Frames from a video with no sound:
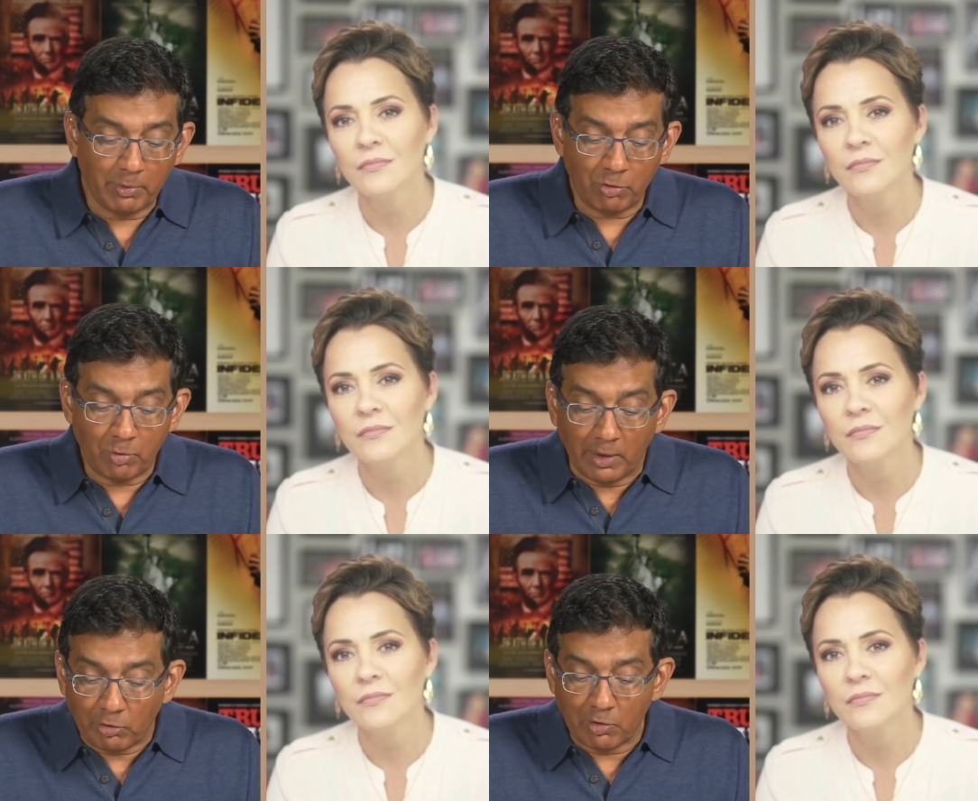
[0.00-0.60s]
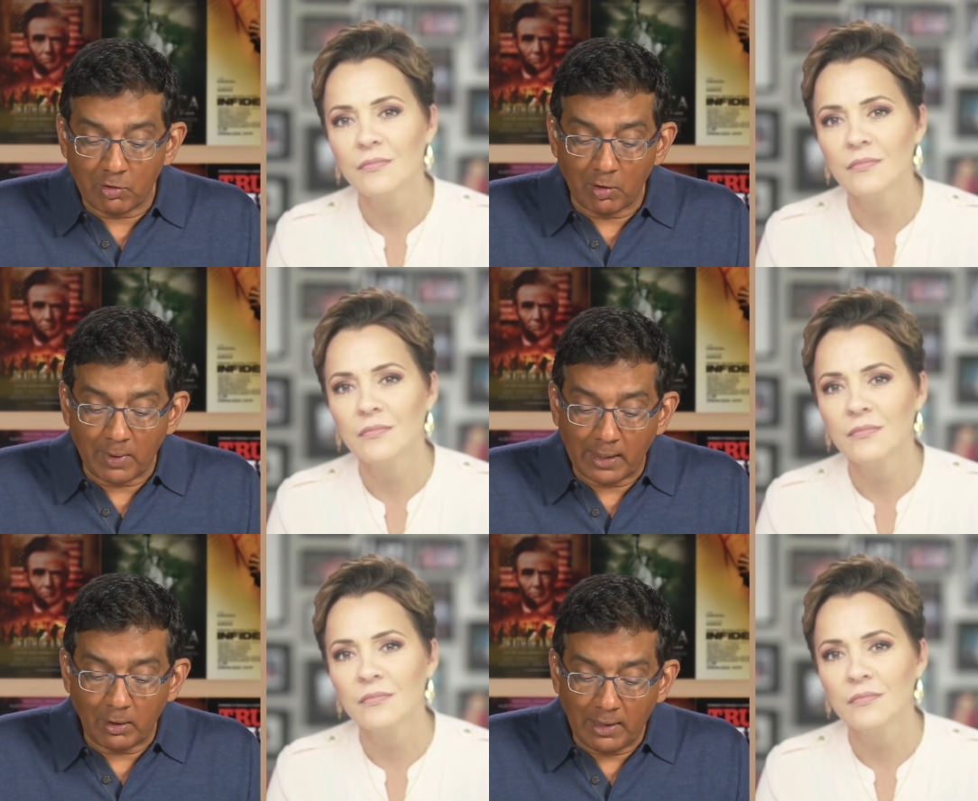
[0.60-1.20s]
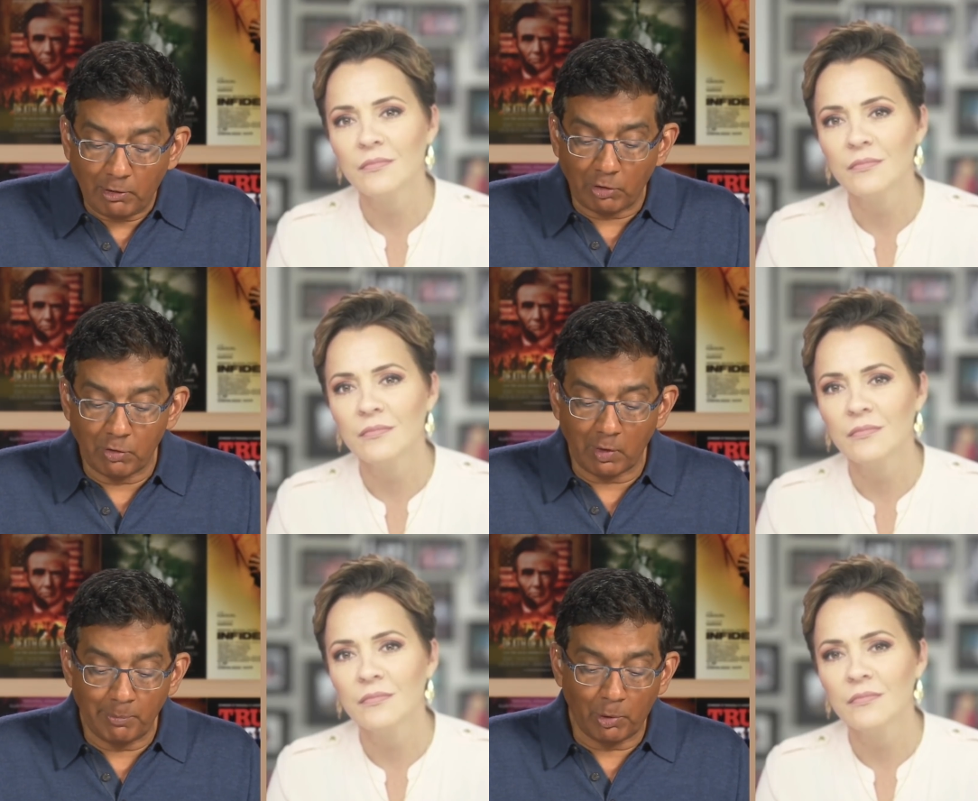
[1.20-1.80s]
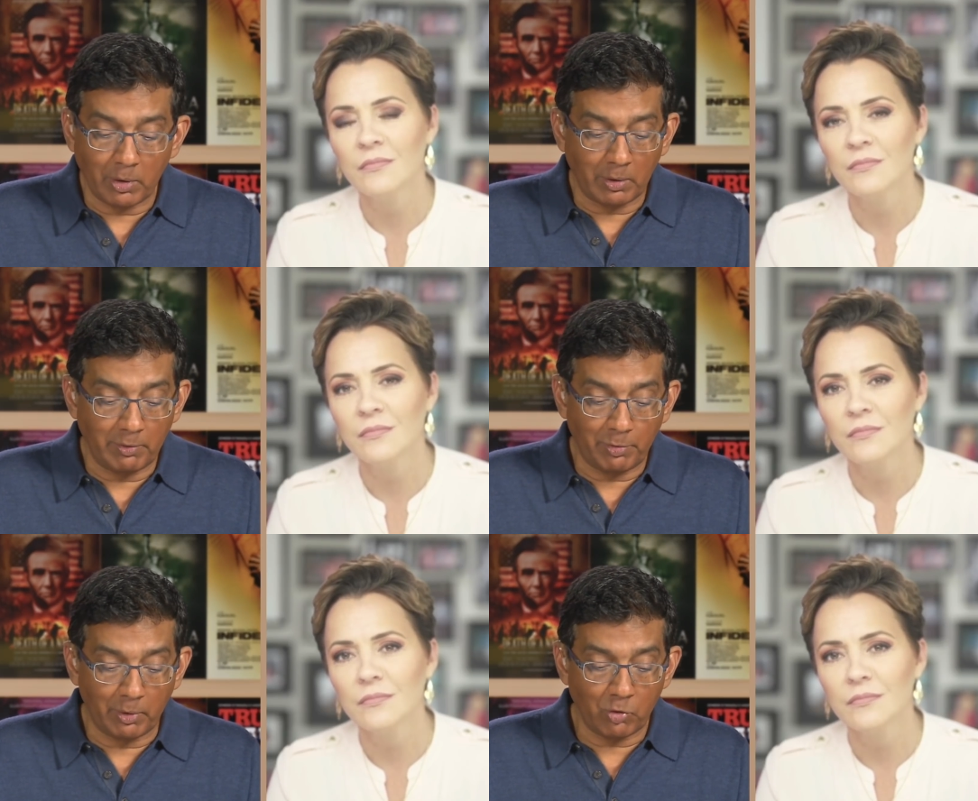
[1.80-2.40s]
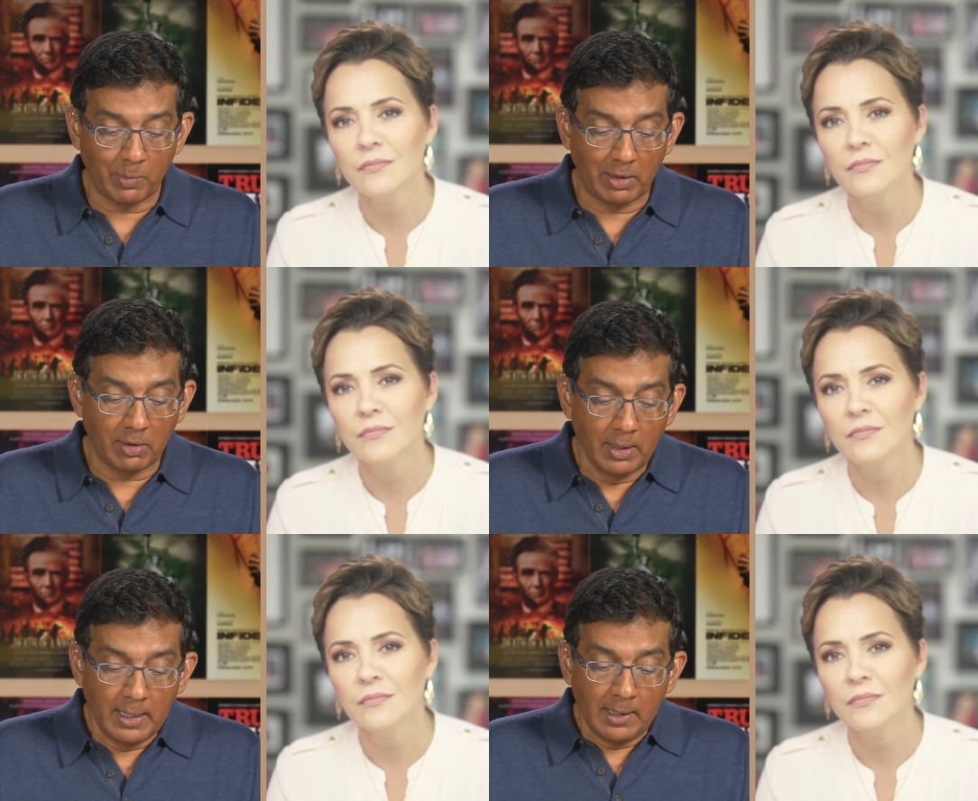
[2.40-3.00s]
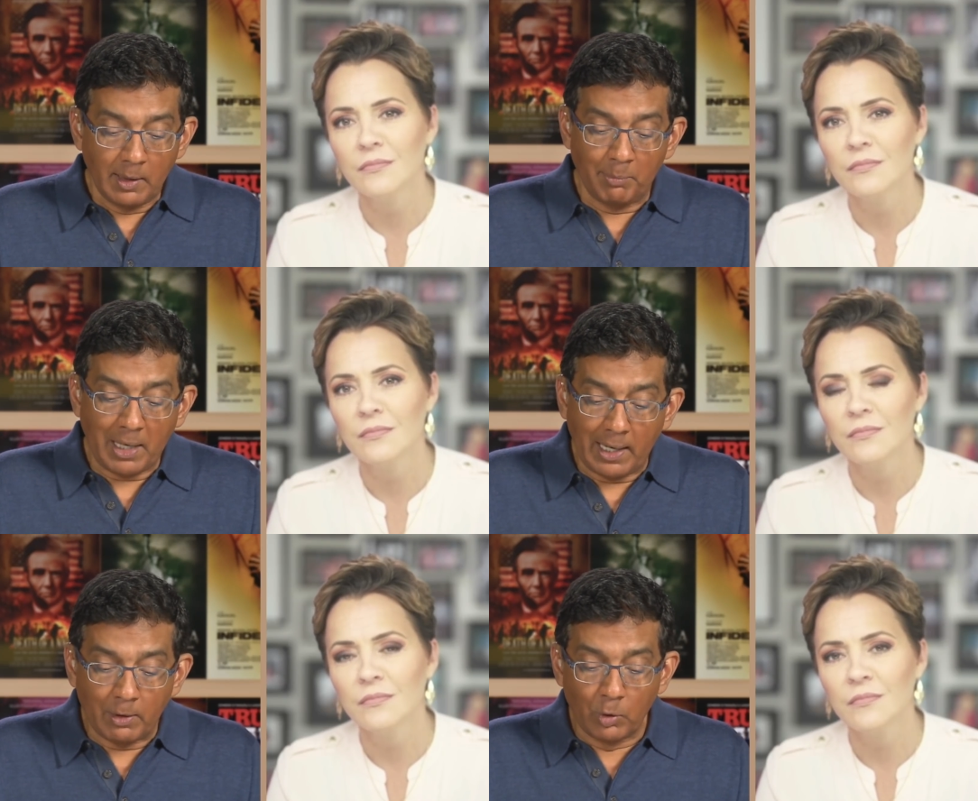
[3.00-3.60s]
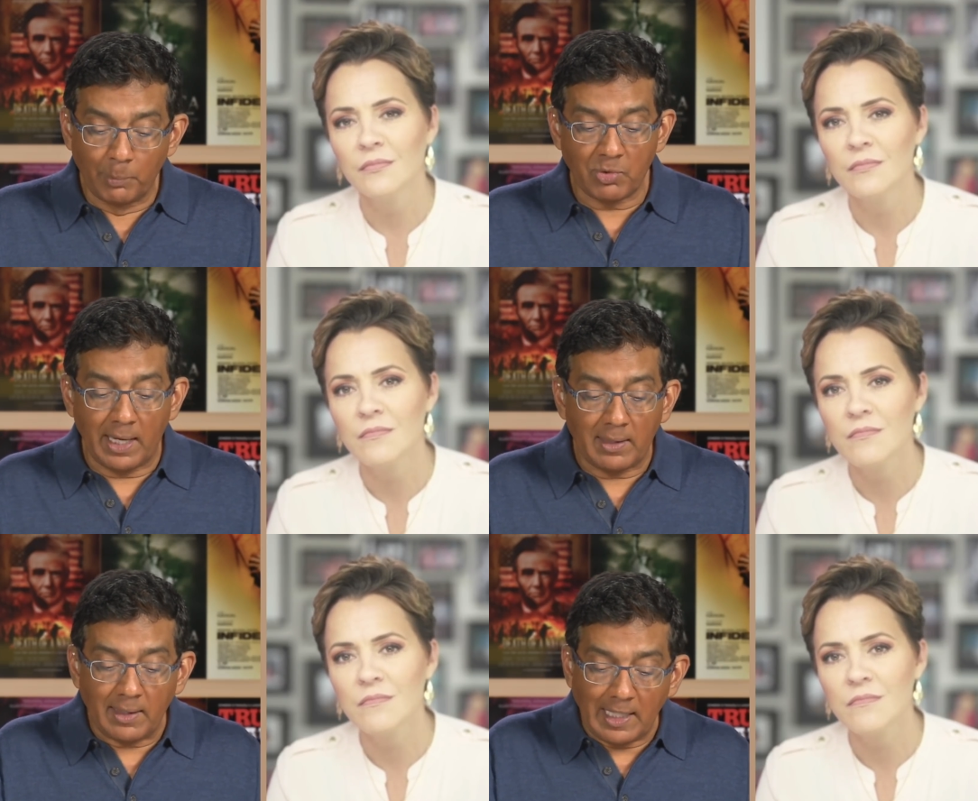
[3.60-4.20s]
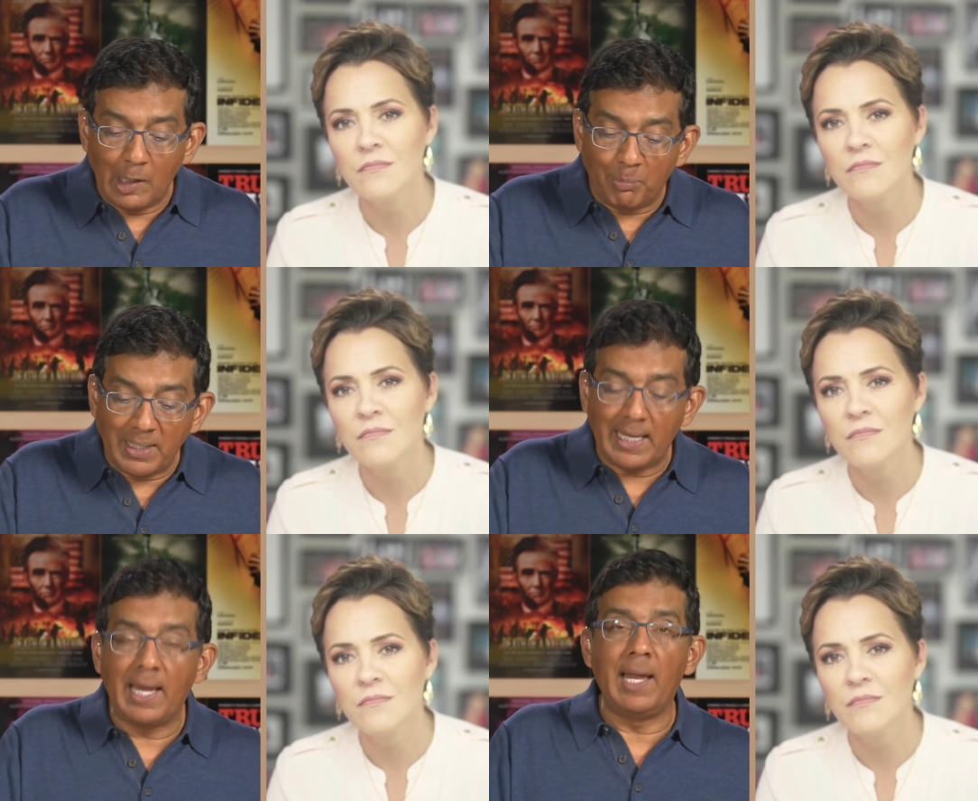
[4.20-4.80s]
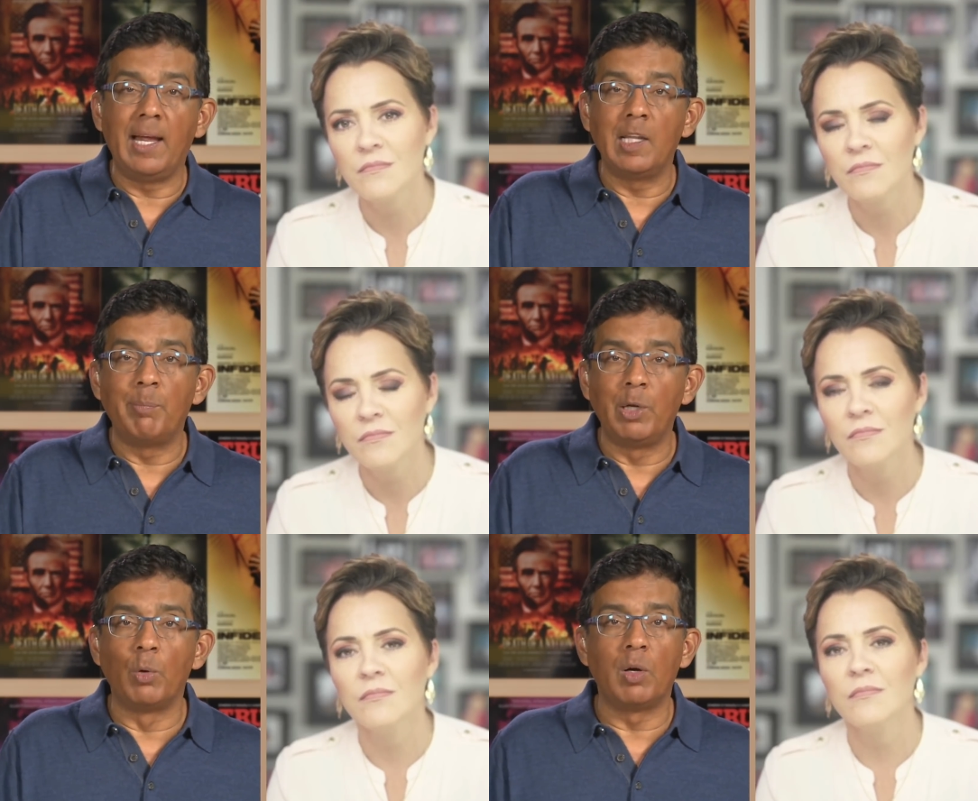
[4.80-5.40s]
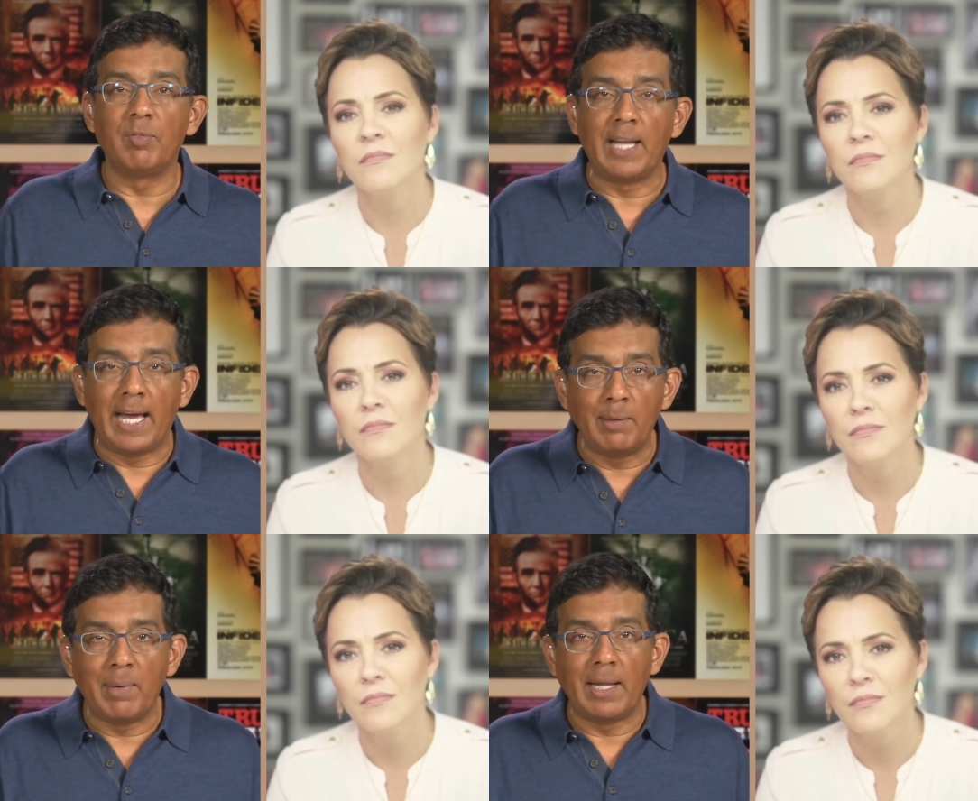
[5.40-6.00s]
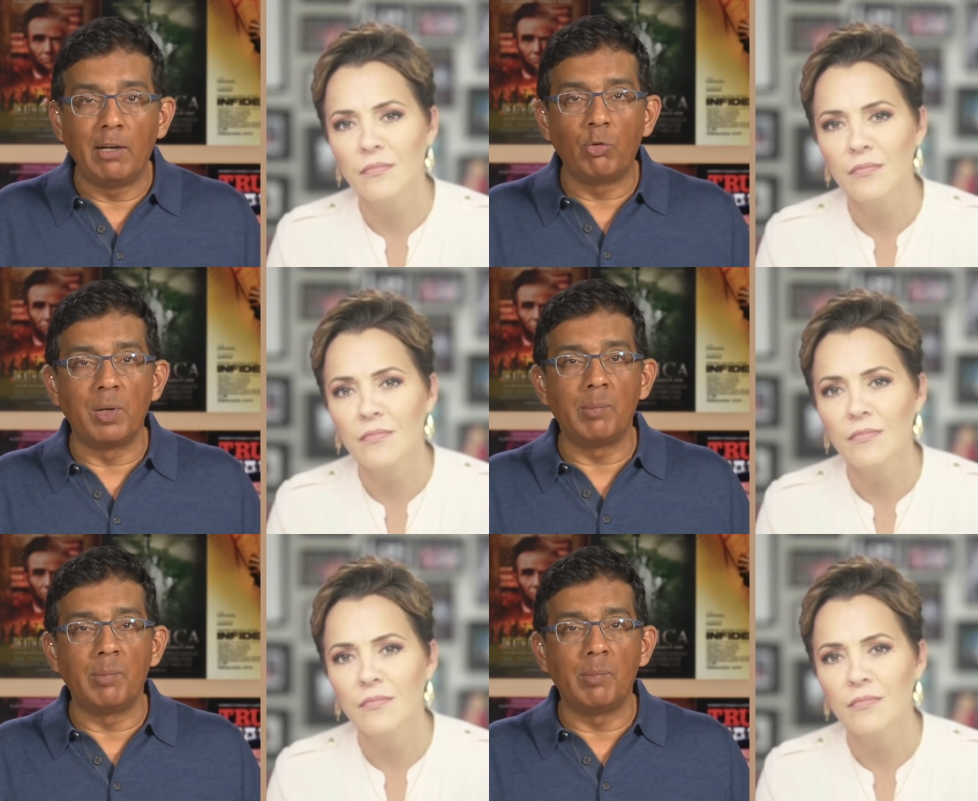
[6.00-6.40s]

Speaker 1: restrictions and regulations on border enforcement by groups like the EPA and the Bureau of Land Management.